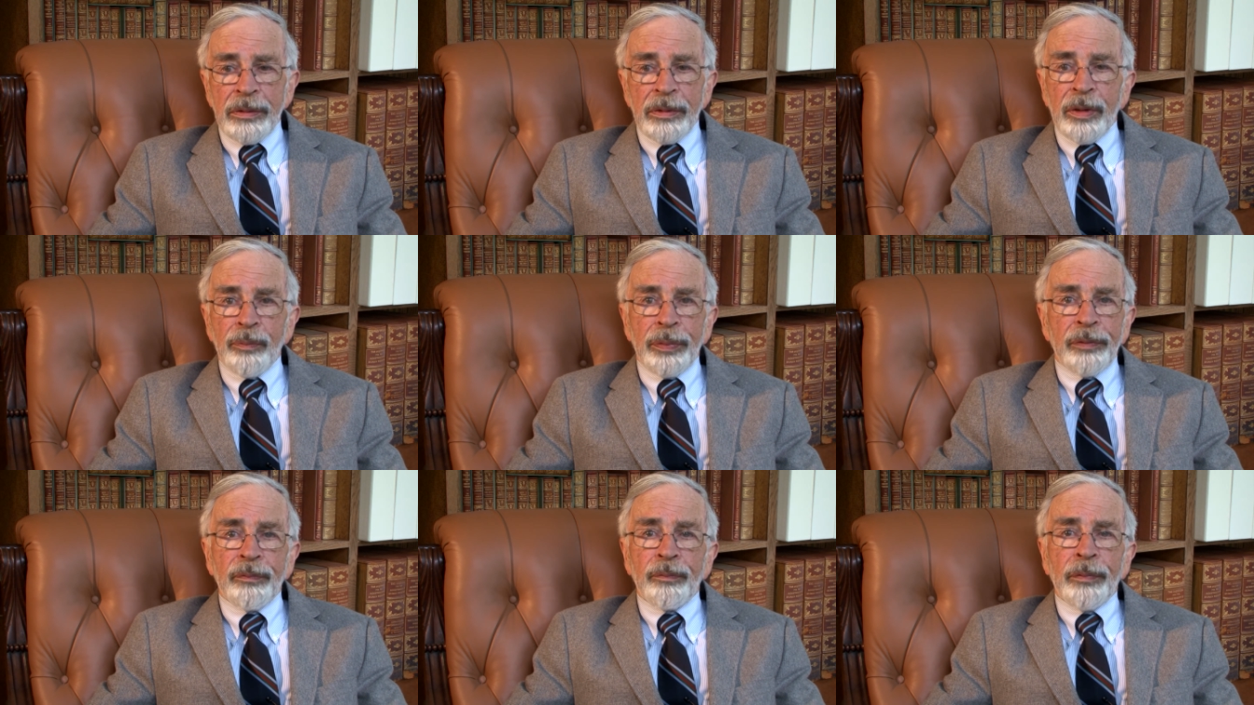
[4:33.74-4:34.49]
The
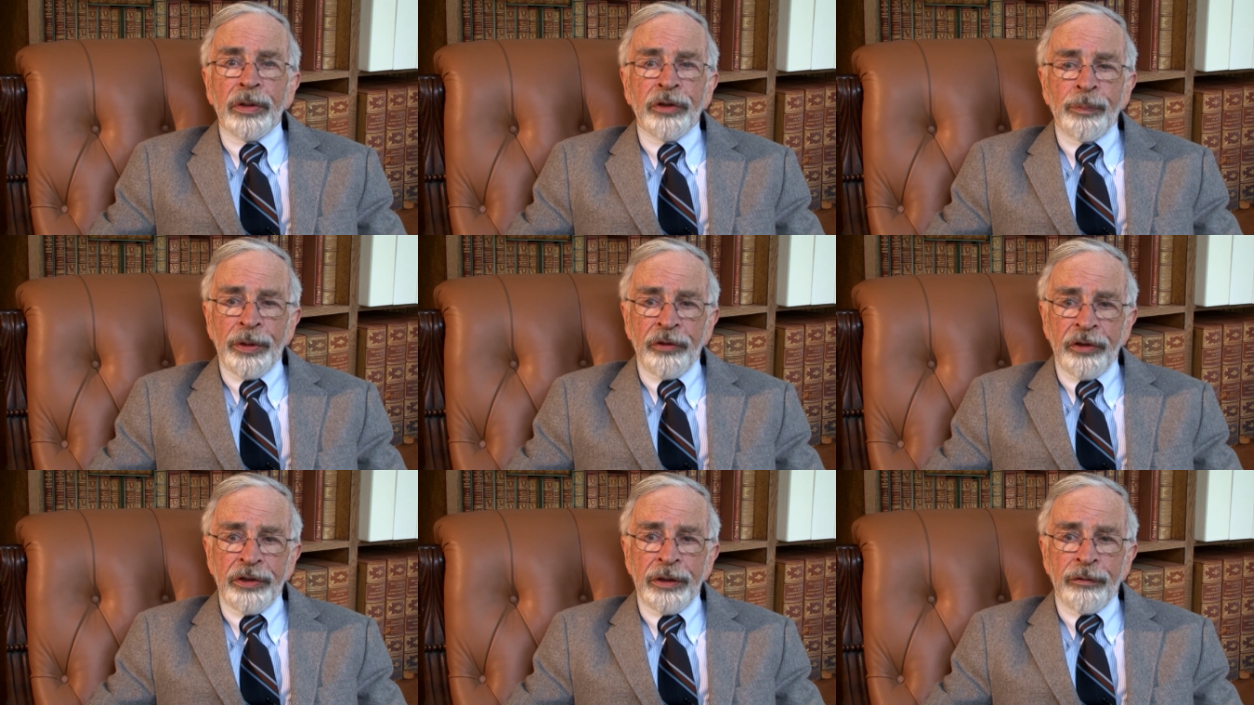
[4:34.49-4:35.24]

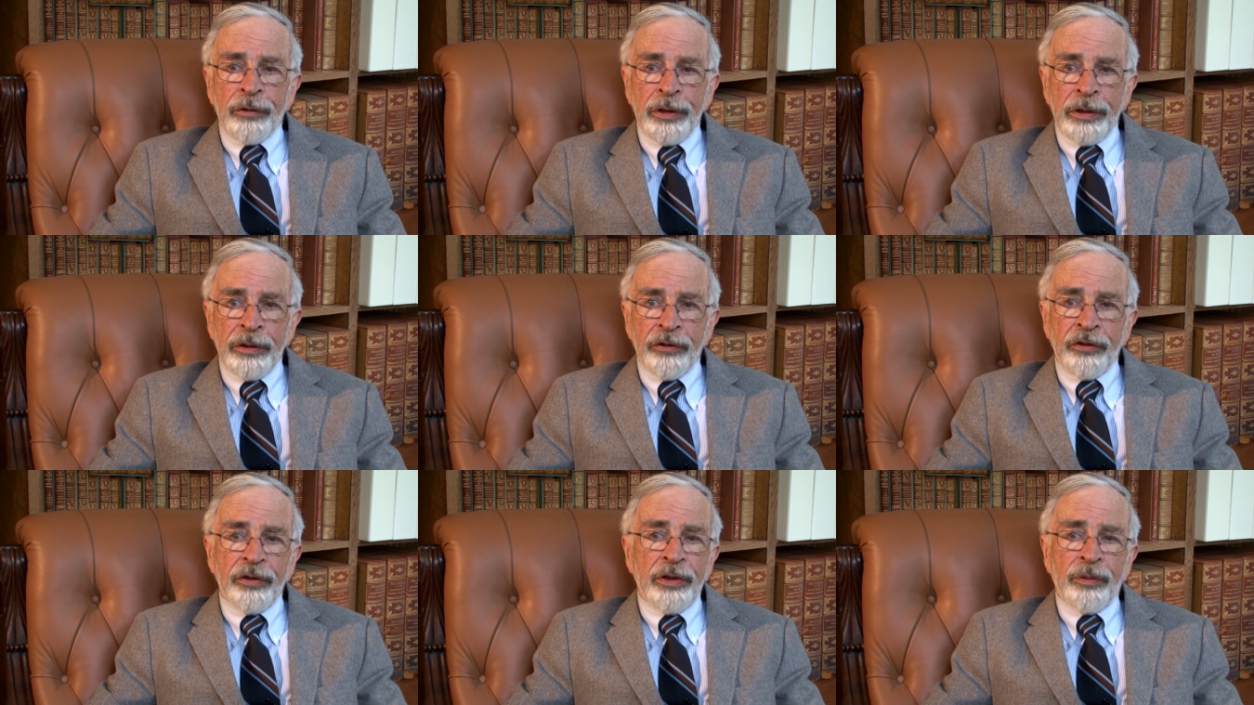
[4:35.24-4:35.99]
multiplicity of
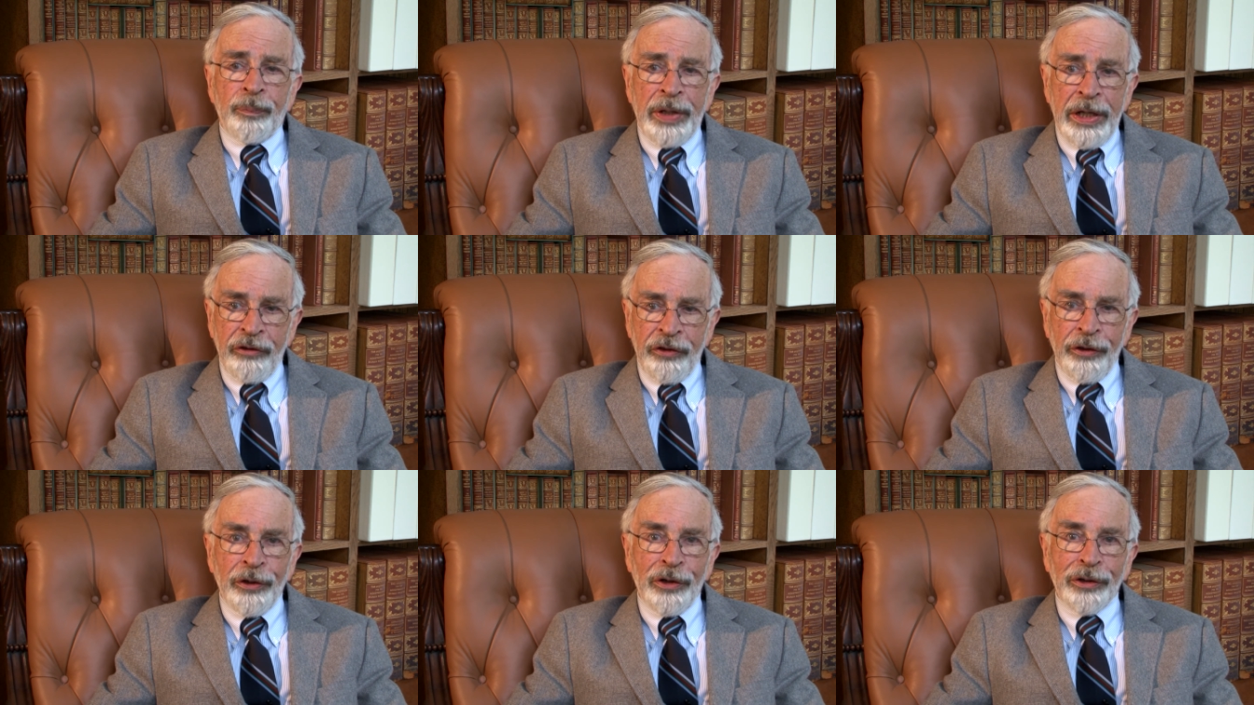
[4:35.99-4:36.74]
triggers is pages
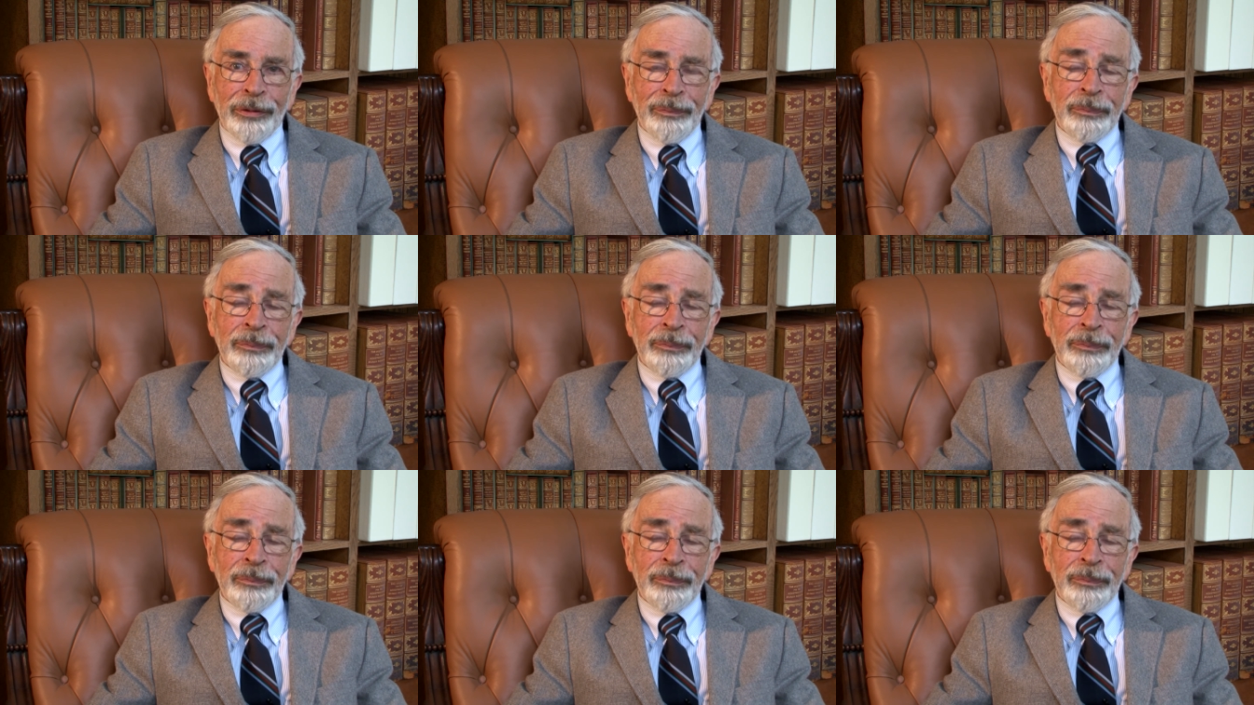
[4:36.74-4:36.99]
long.